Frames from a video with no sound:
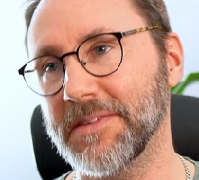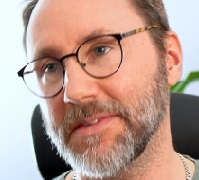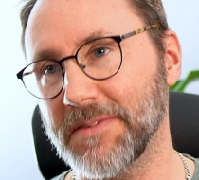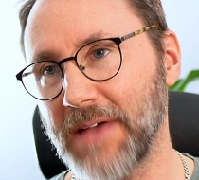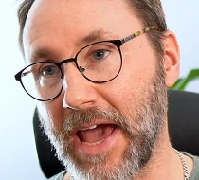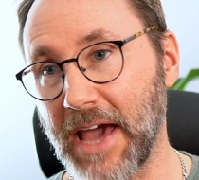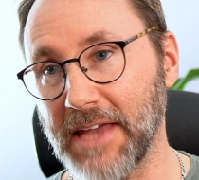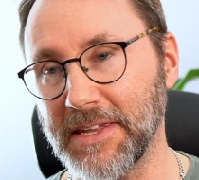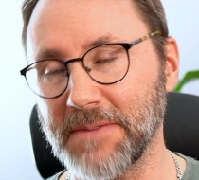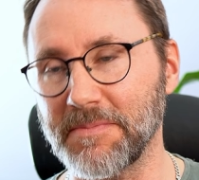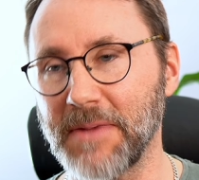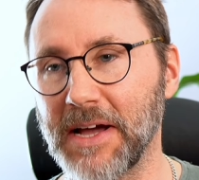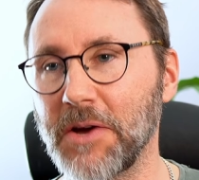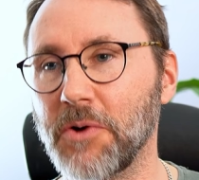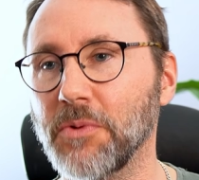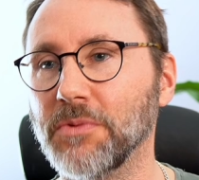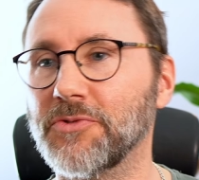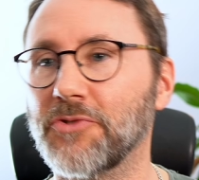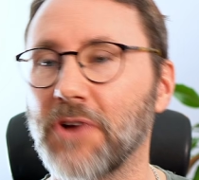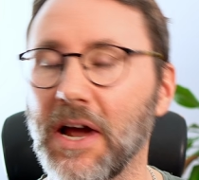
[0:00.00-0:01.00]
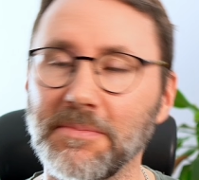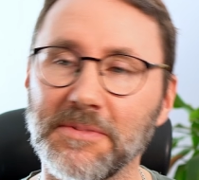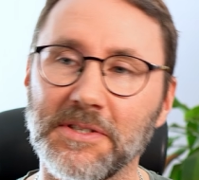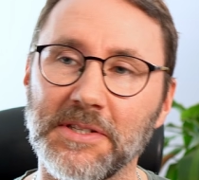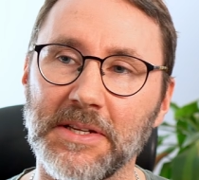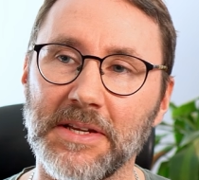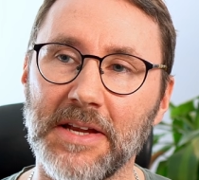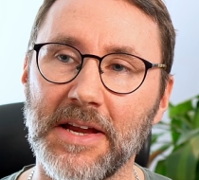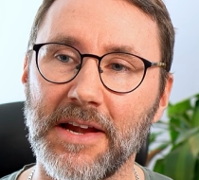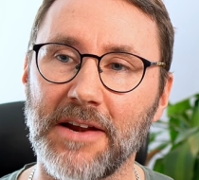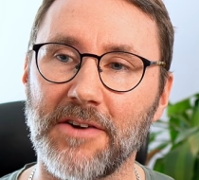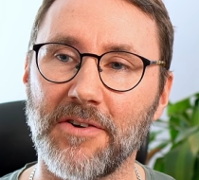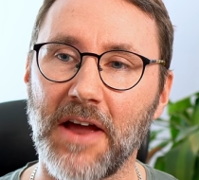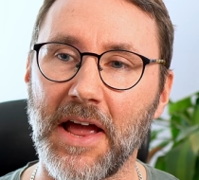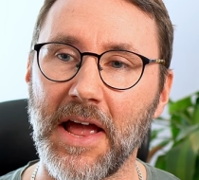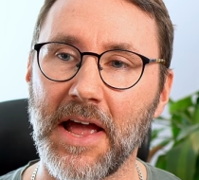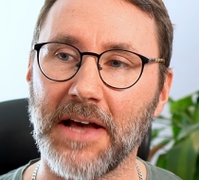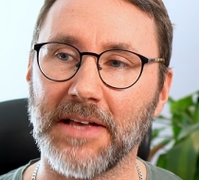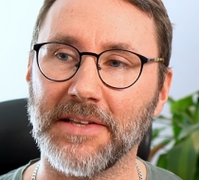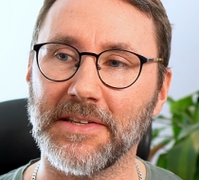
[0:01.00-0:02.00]
adding my own drums in here
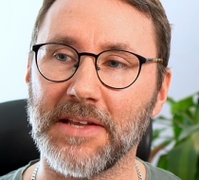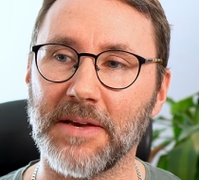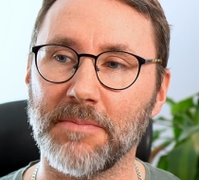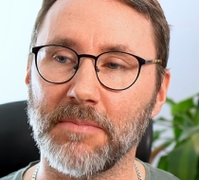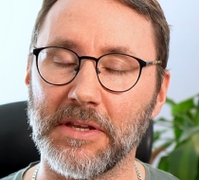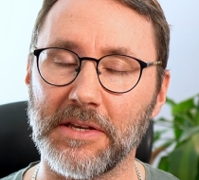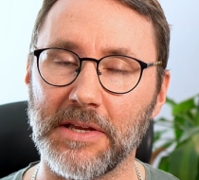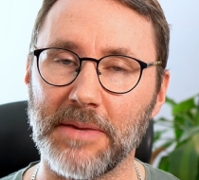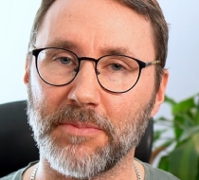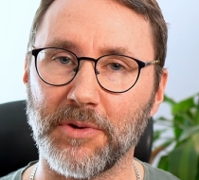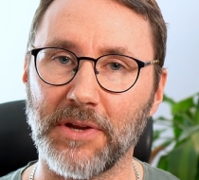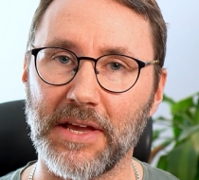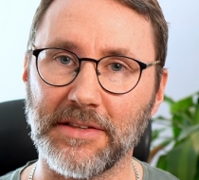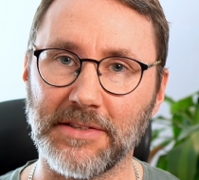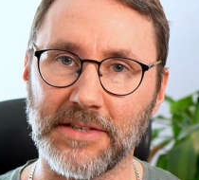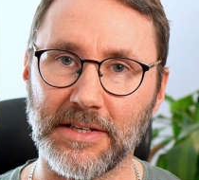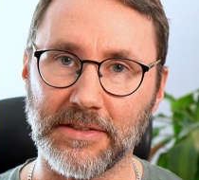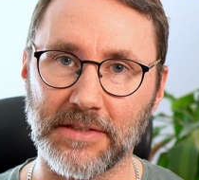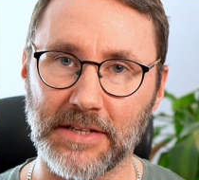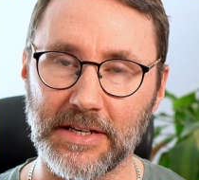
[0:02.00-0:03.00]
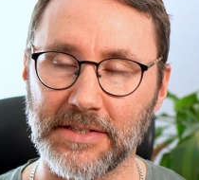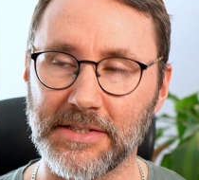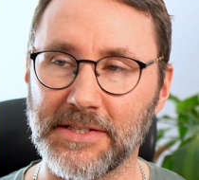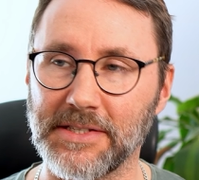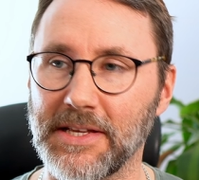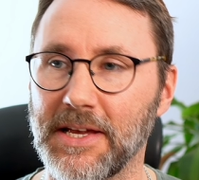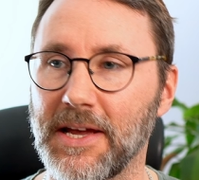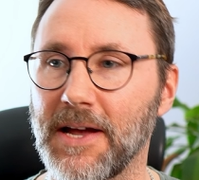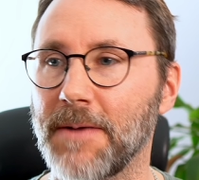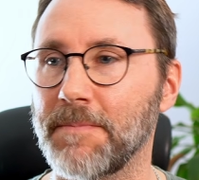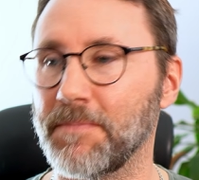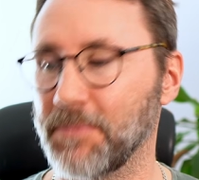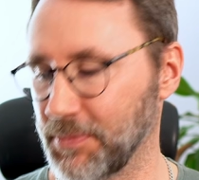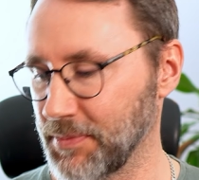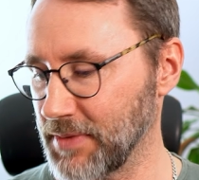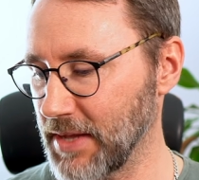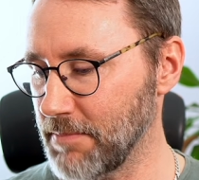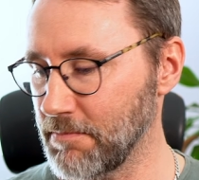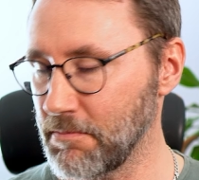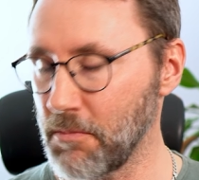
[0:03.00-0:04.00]
and manipulating this
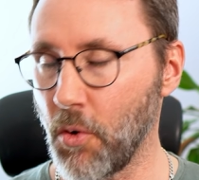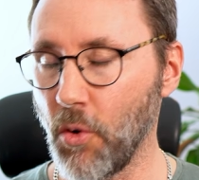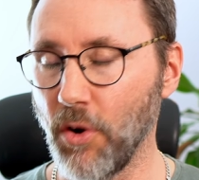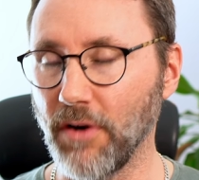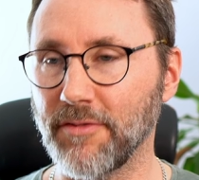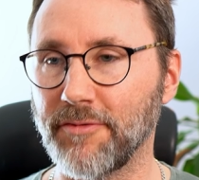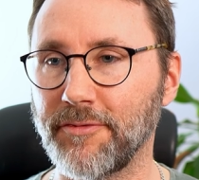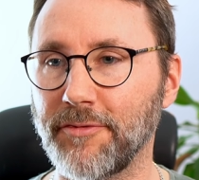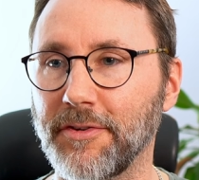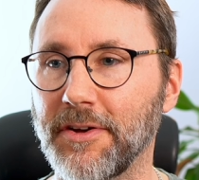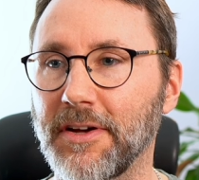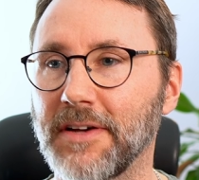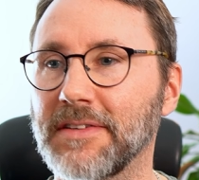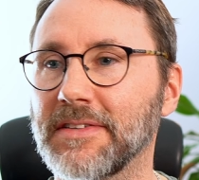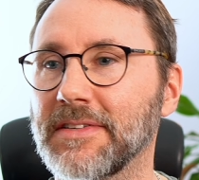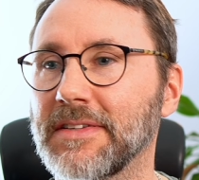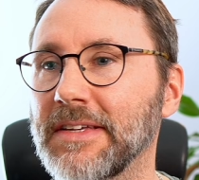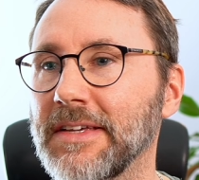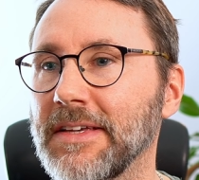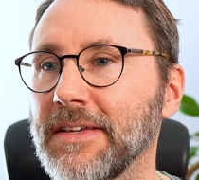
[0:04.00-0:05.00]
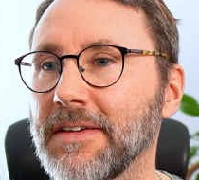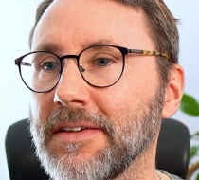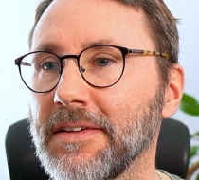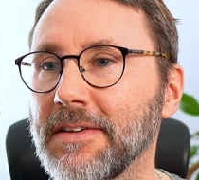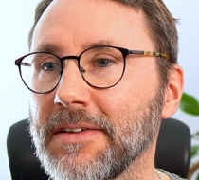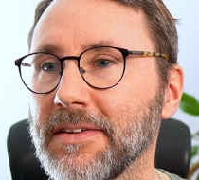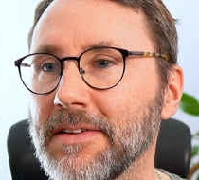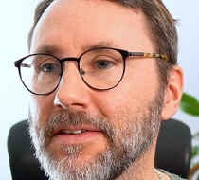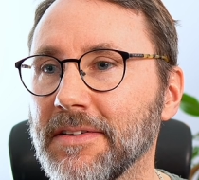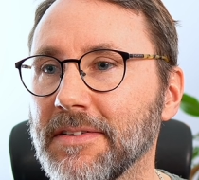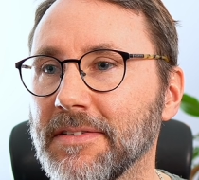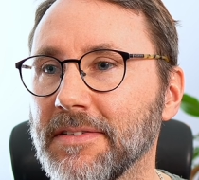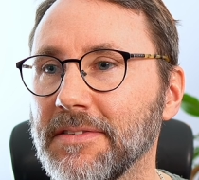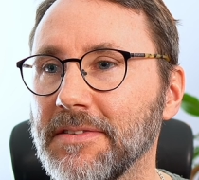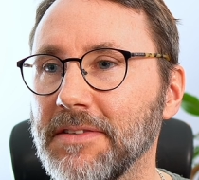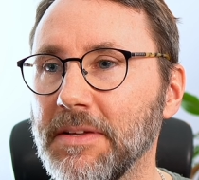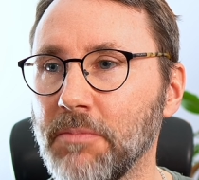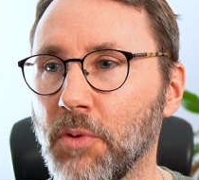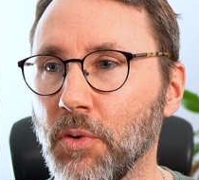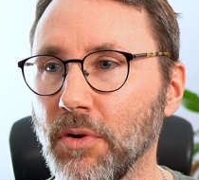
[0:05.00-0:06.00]
morph,
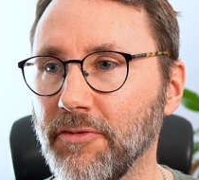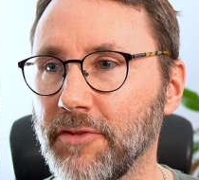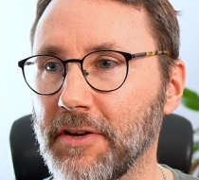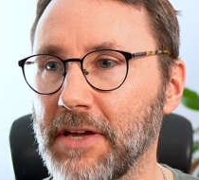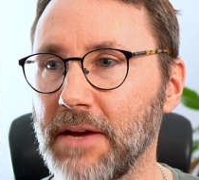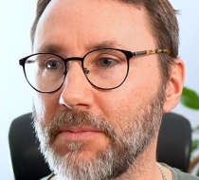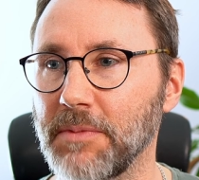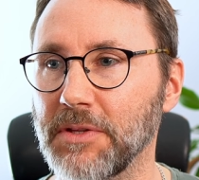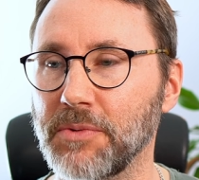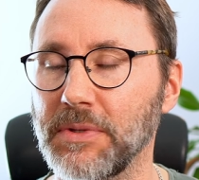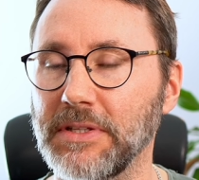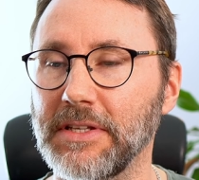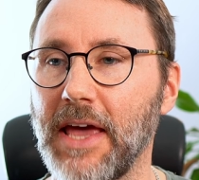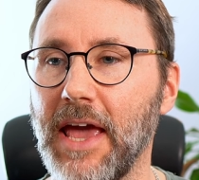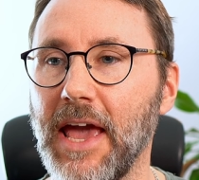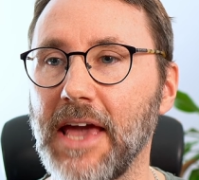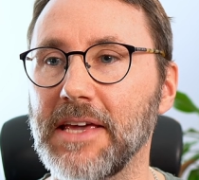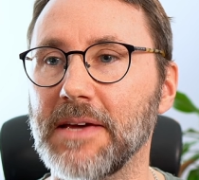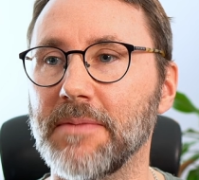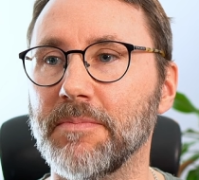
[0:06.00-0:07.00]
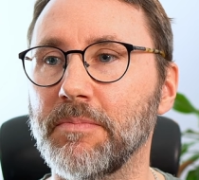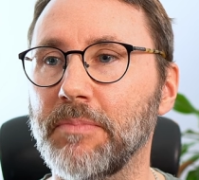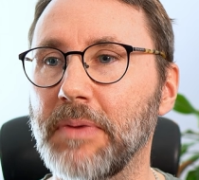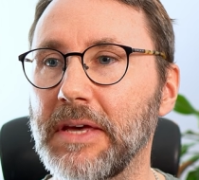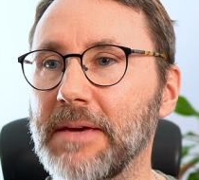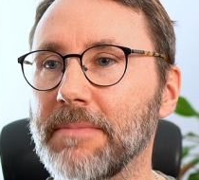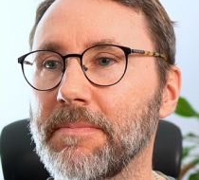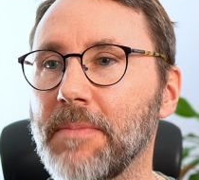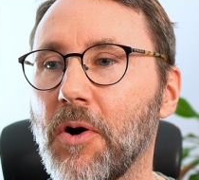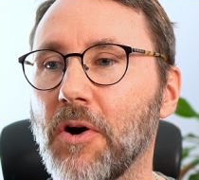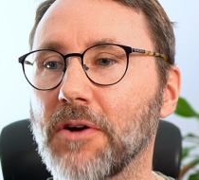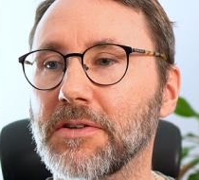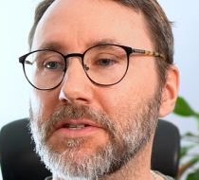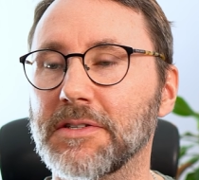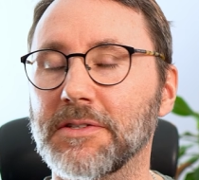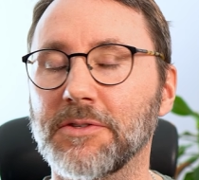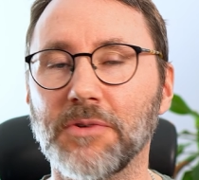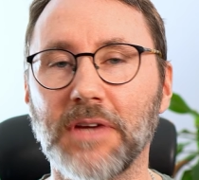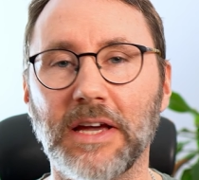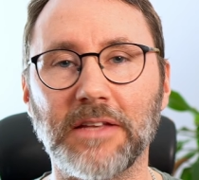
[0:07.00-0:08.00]
the morphing here between the A and B part
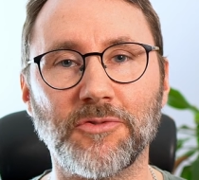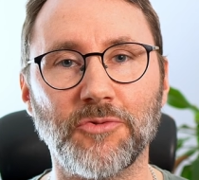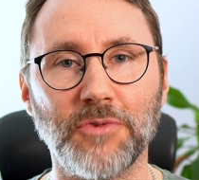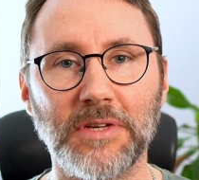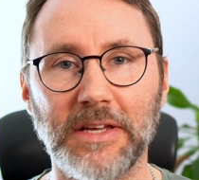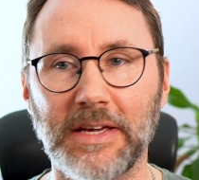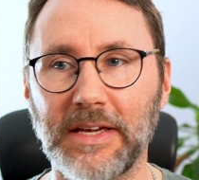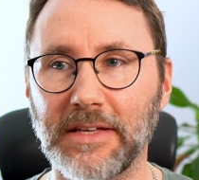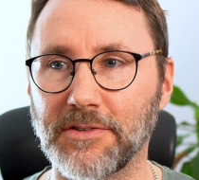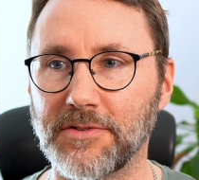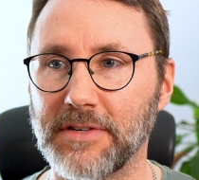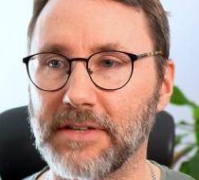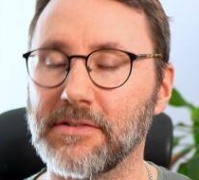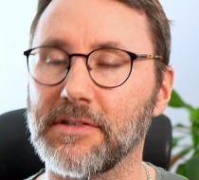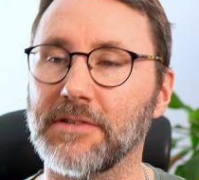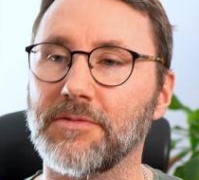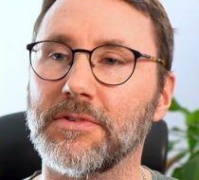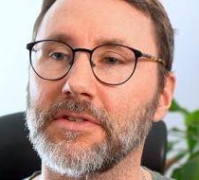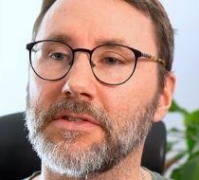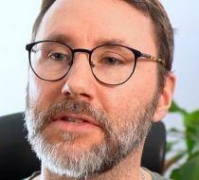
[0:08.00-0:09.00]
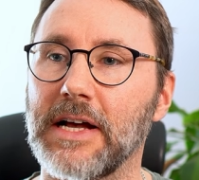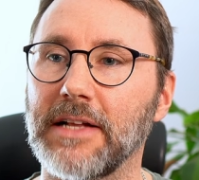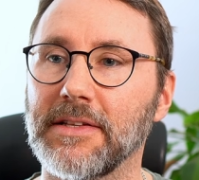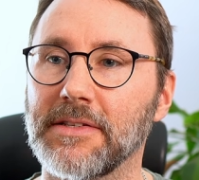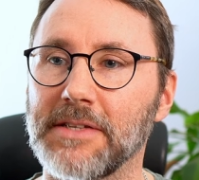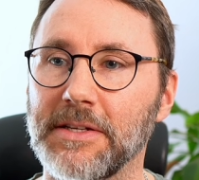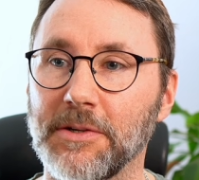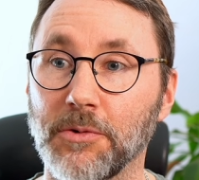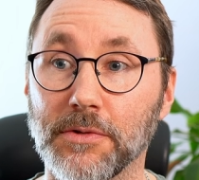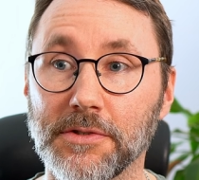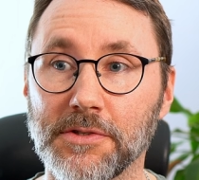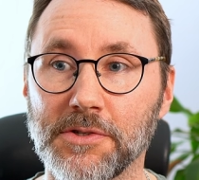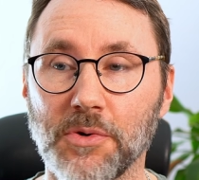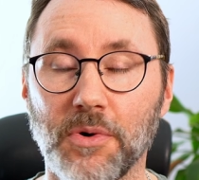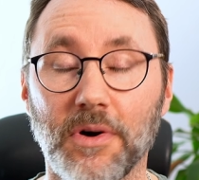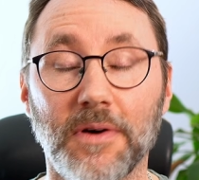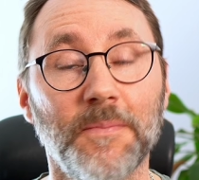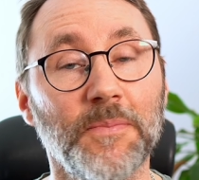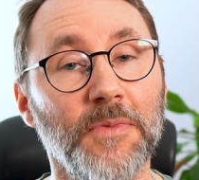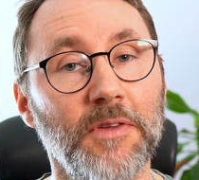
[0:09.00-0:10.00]
to get really interesting results, and
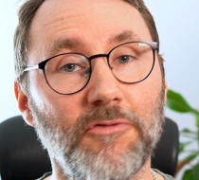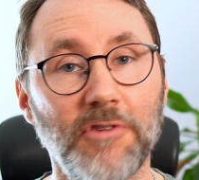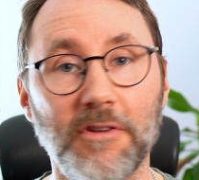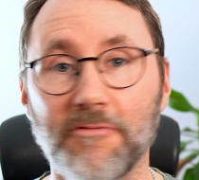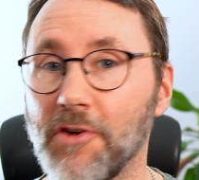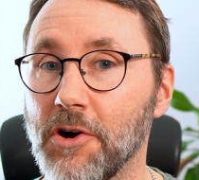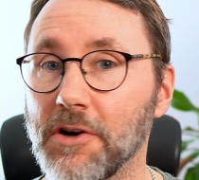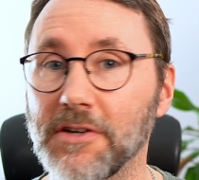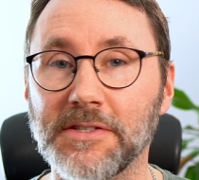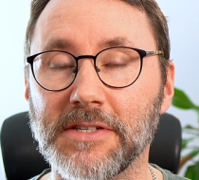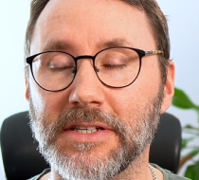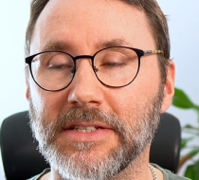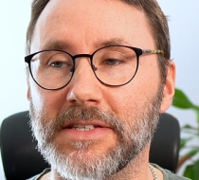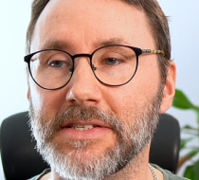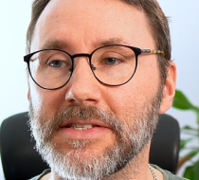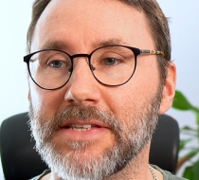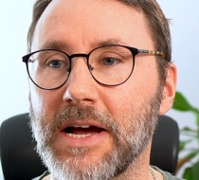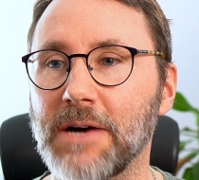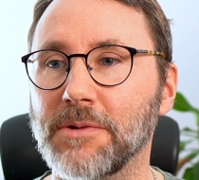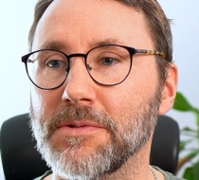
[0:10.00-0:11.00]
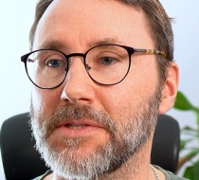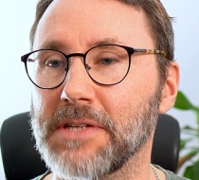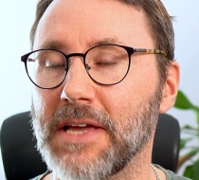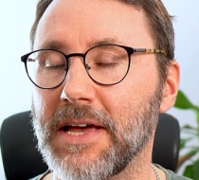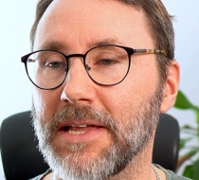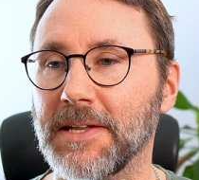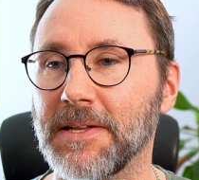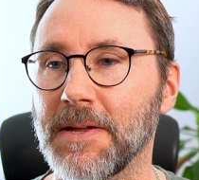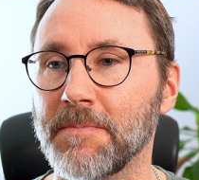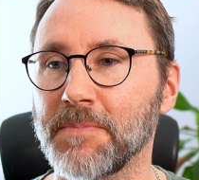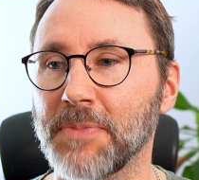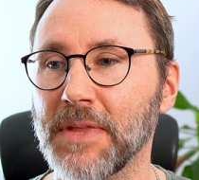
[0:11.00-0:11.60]
also reversing the sounds and